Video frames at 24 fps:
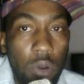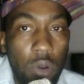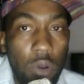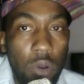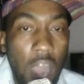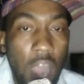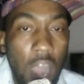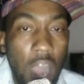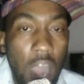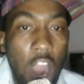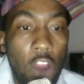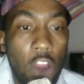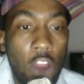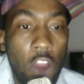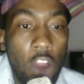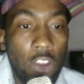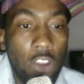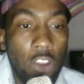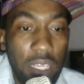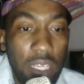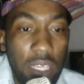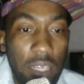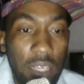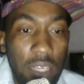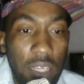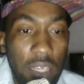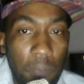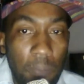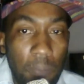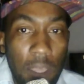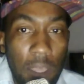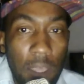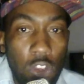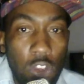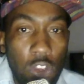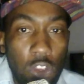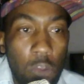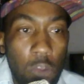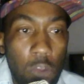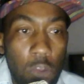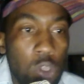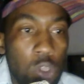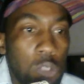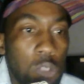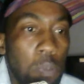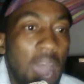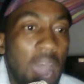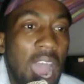arguably your
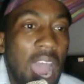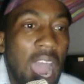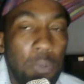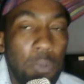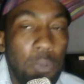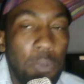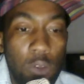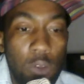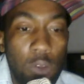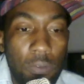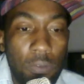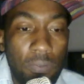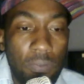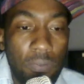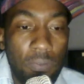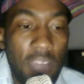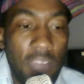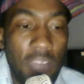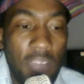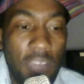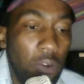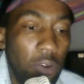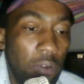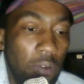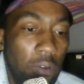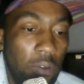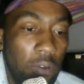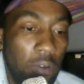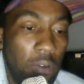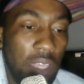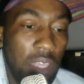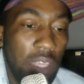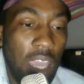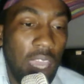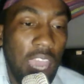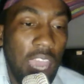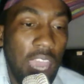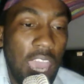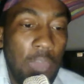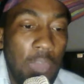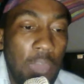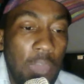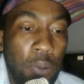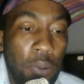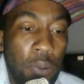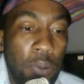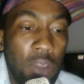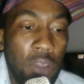most popular fighter
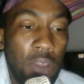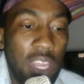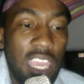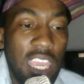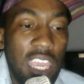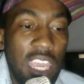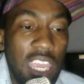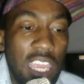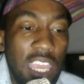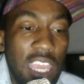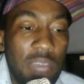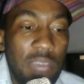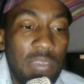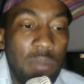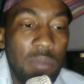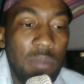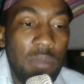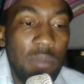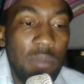and putting him on a